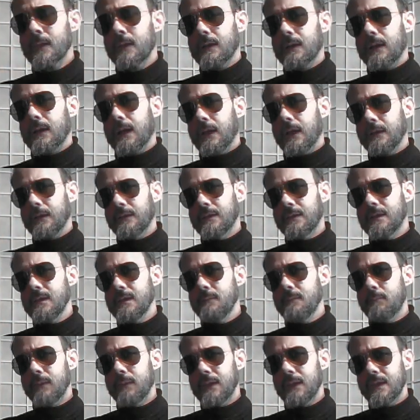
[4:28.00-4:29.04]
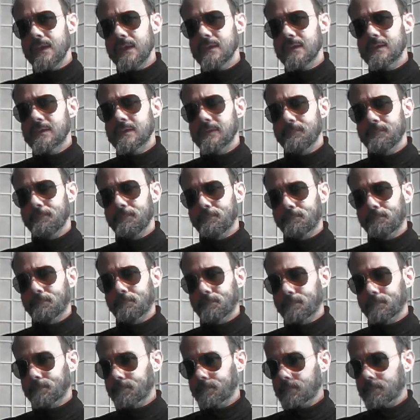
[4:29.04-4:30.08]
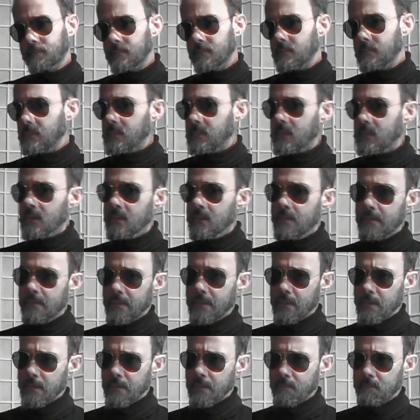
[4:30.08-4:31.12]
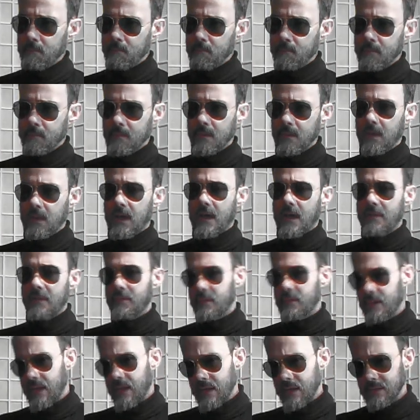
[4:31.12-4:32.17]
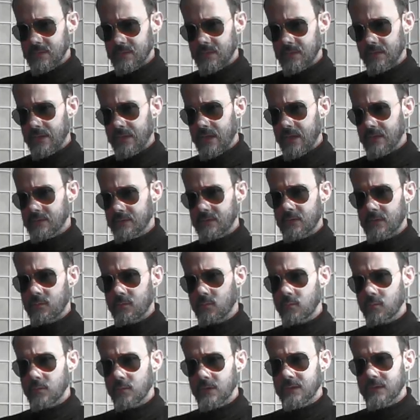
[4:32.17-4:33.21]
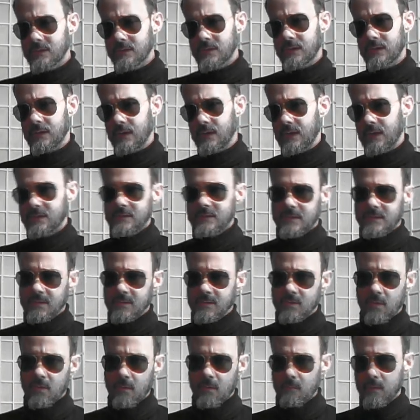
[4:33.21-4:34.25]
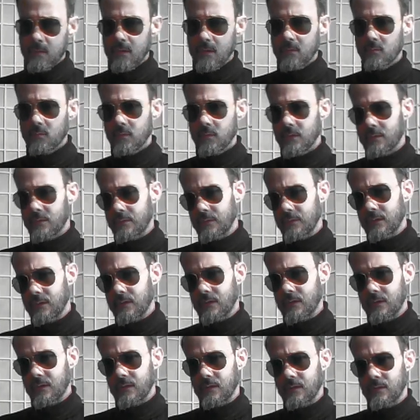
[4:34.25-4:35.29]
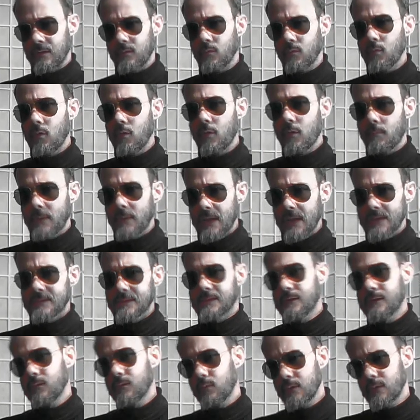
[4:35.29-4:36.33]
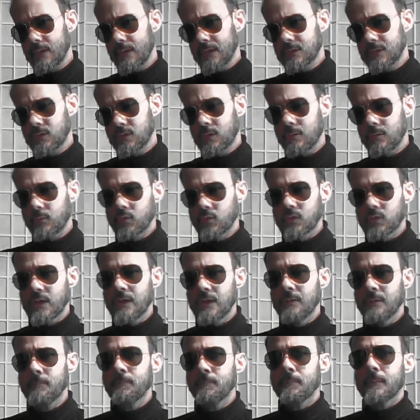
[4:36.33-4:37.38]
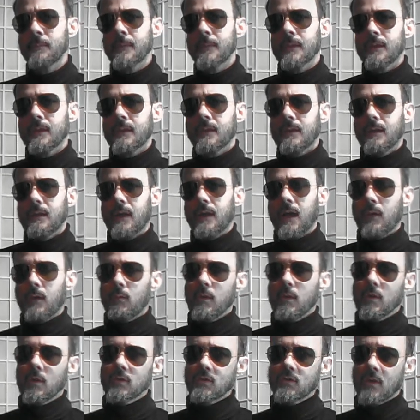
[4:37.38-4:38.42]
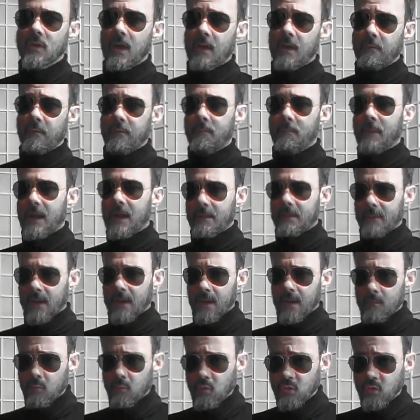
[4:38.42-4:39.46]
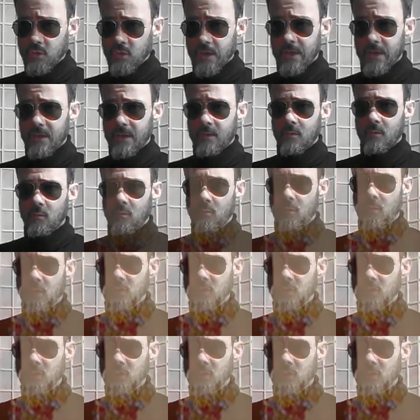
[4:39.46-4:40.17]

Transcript: and he plays the other gangster who has this conflict with Ugo Piazza, with Gastone Moschin. And we also have Barbara Boucher, who was